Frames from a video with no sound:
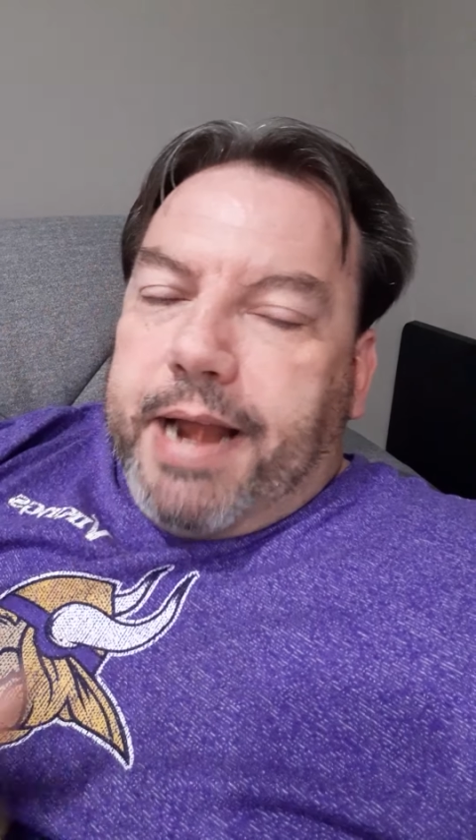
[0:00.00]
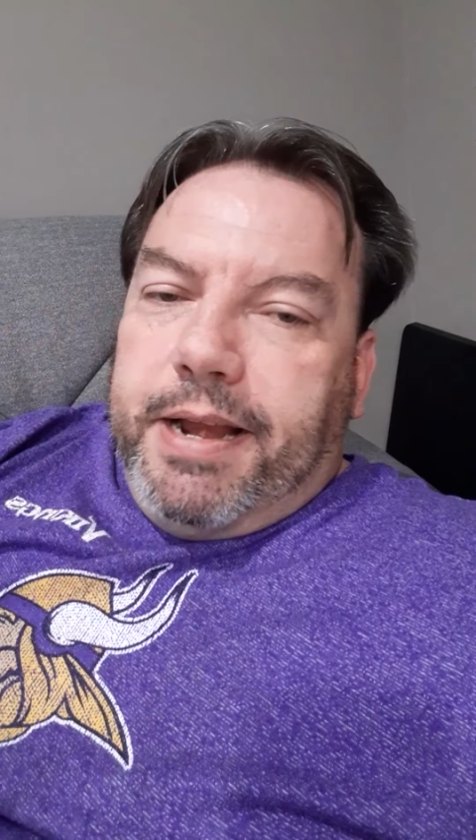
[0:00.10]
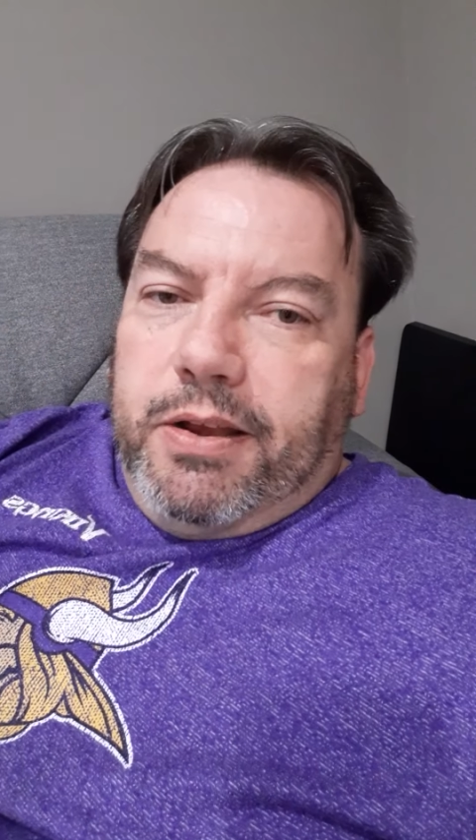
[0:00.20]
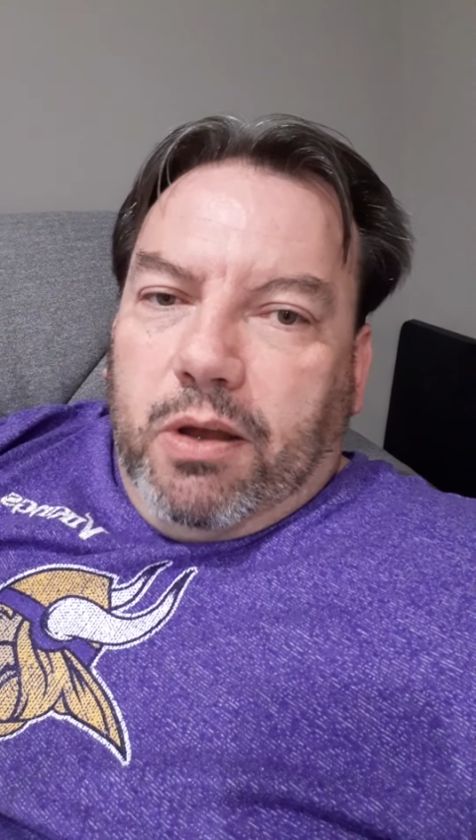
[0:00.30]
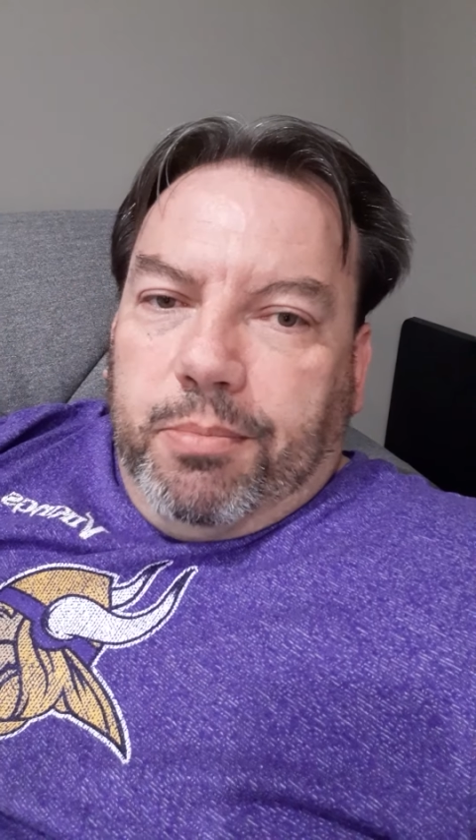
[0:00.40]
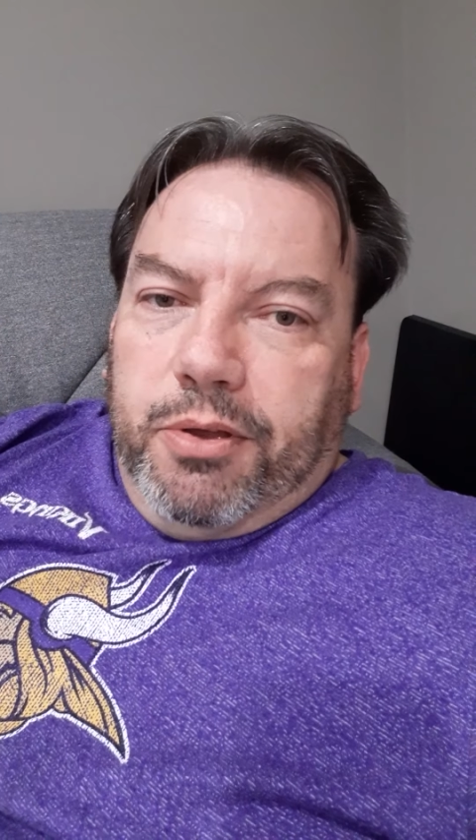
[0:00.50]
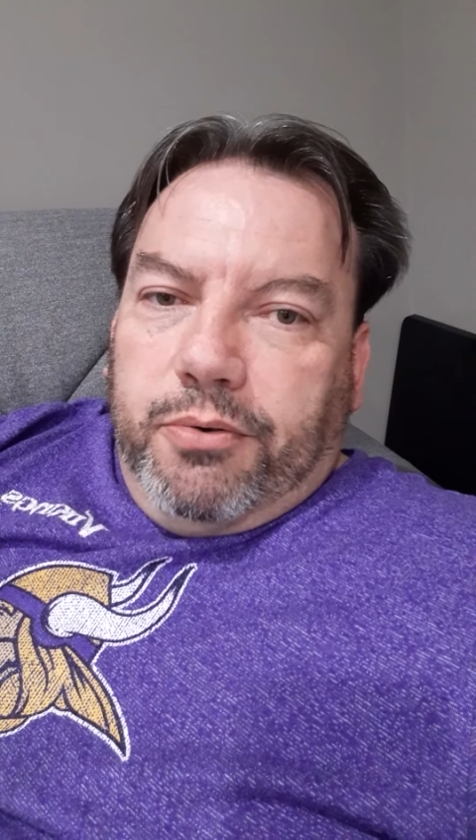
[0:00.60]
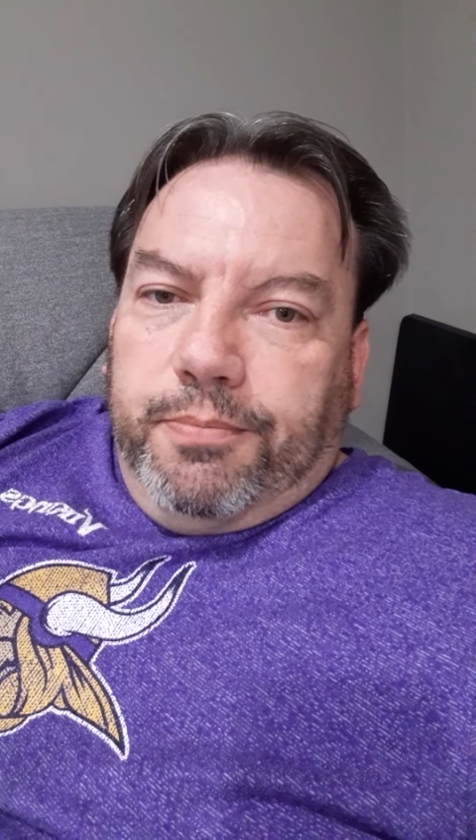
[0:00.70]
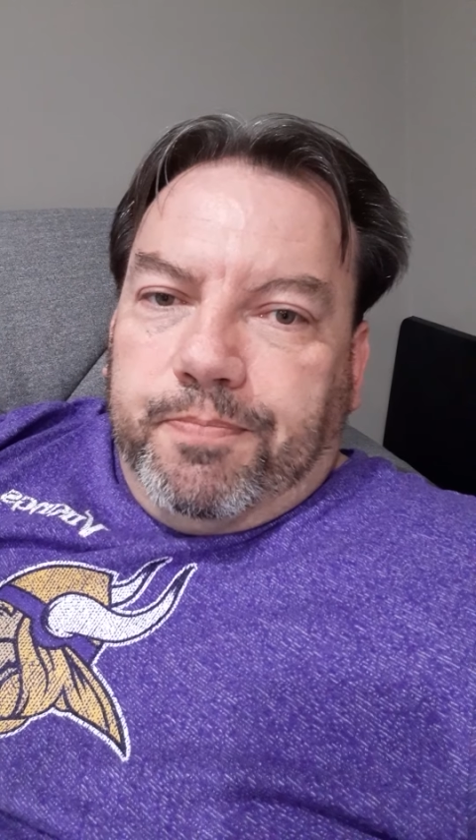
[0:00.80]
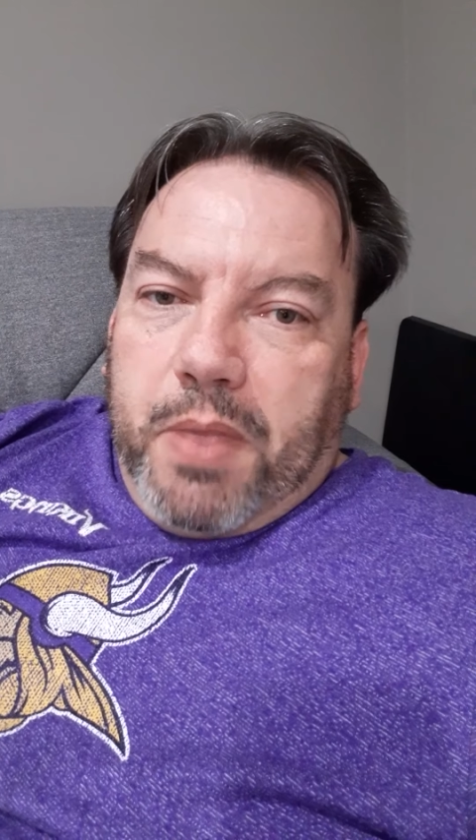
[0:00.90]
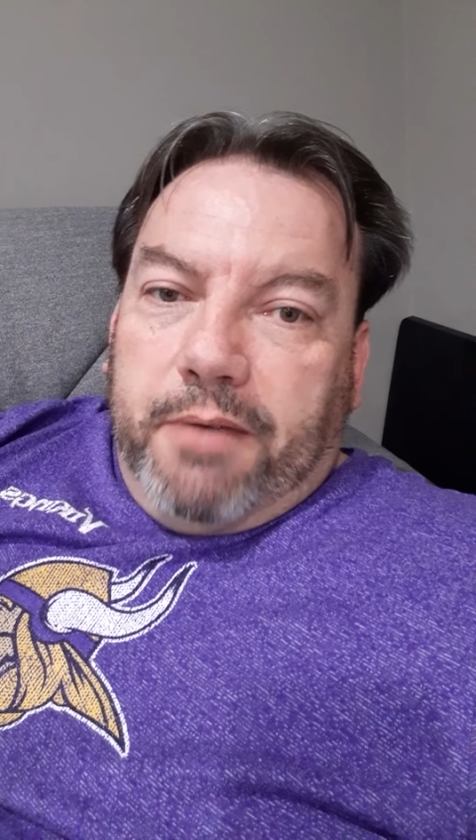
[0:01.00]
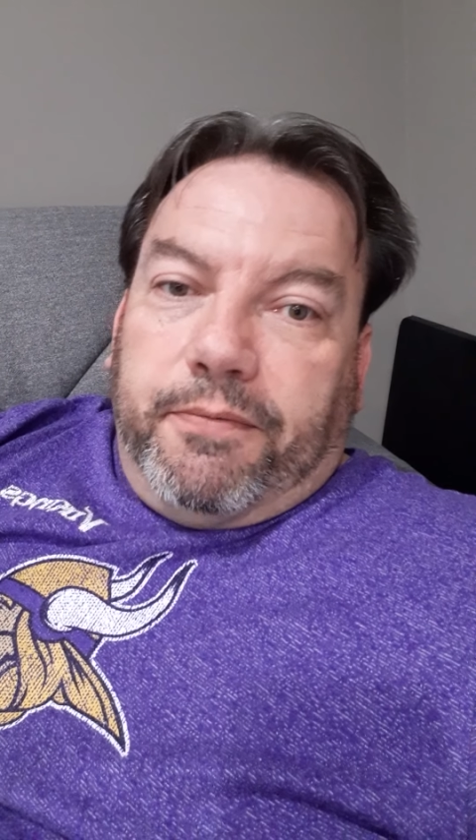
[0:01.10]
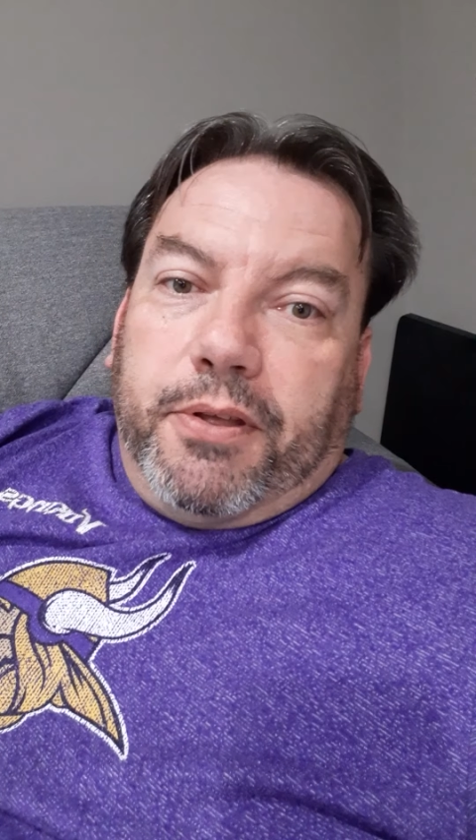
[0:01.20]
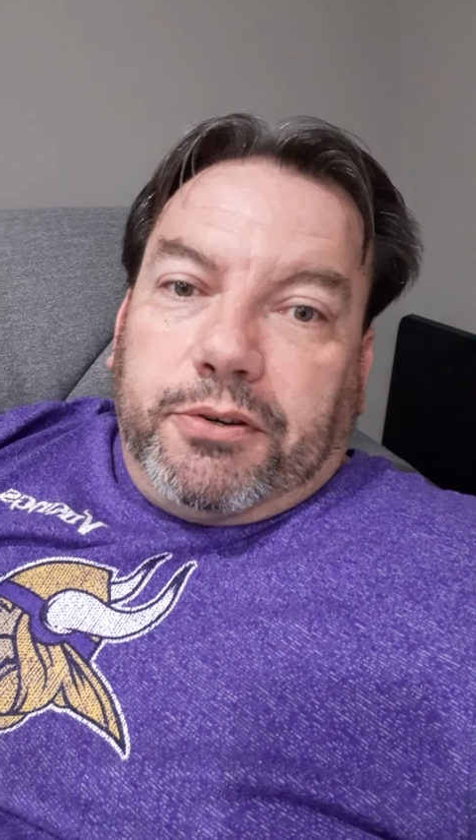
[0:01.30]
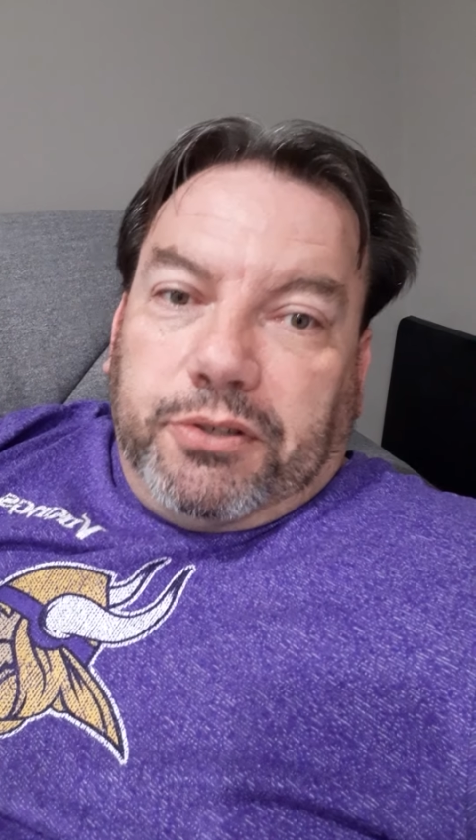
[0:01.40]
IDW
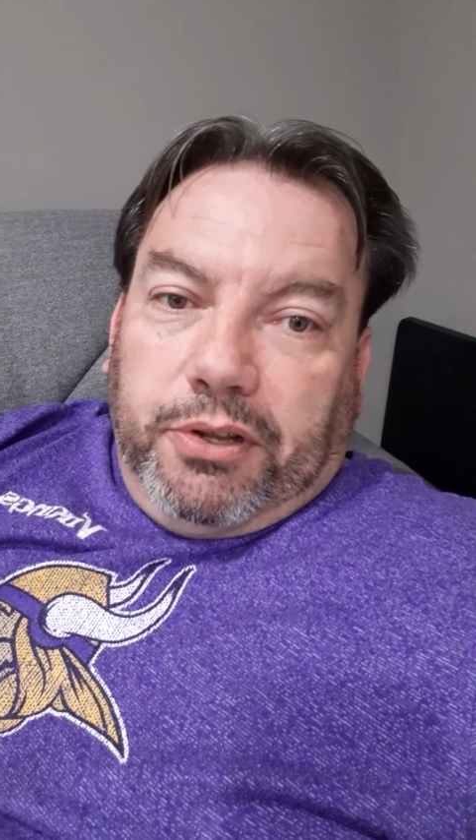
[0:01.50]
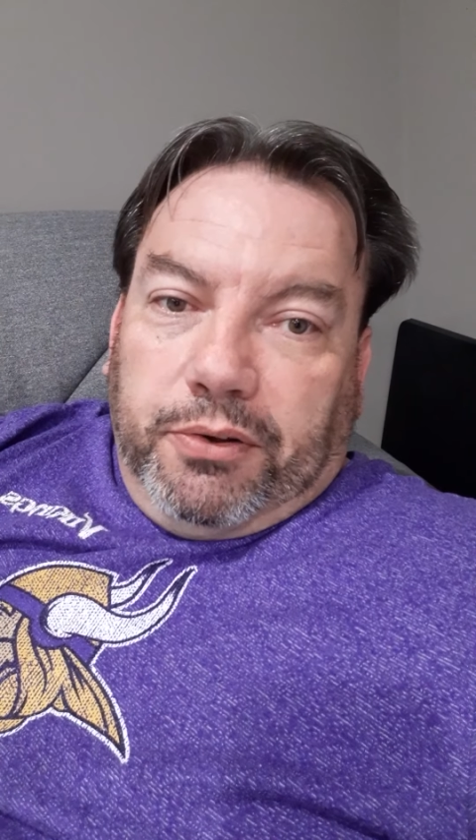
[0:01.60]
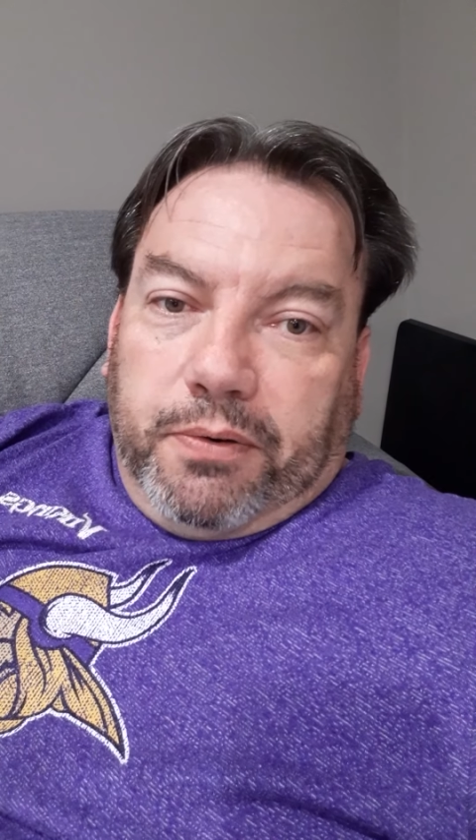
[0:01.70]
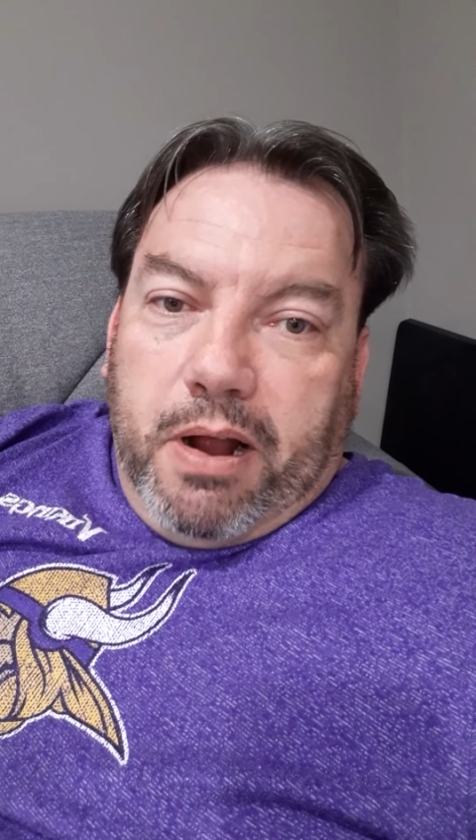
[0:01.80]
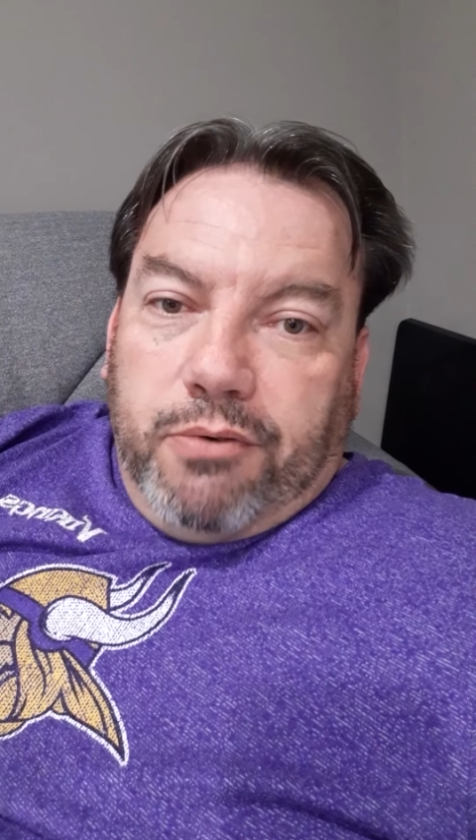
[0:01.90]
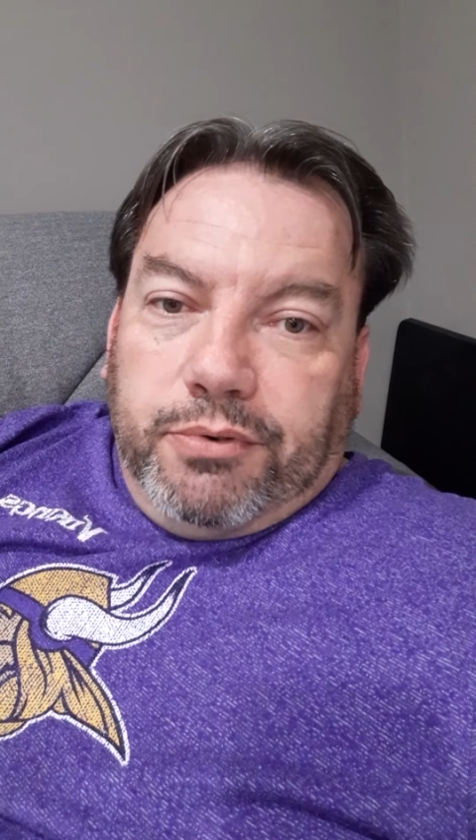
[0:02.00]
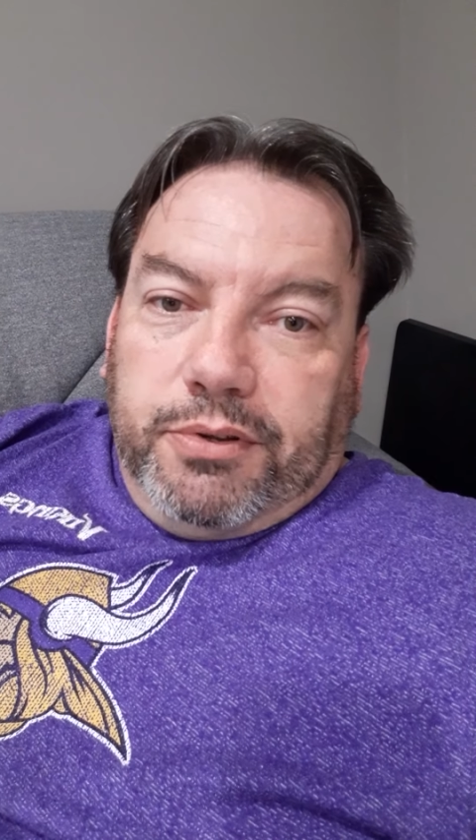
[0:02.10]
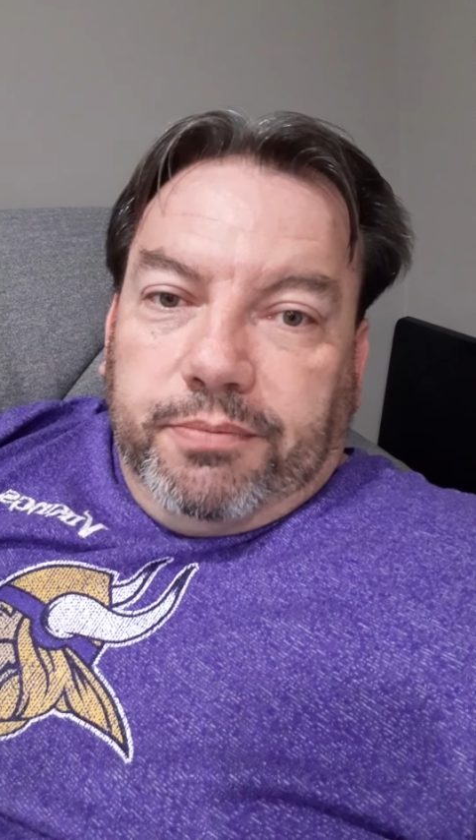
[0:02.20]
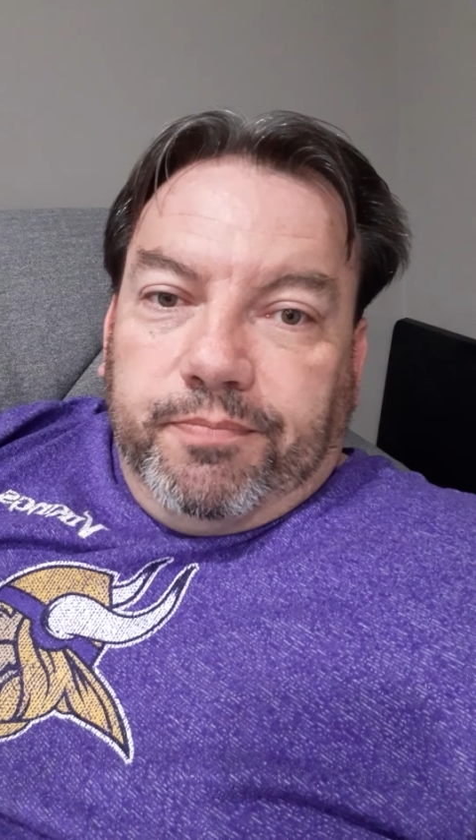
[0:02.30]
if they're still around.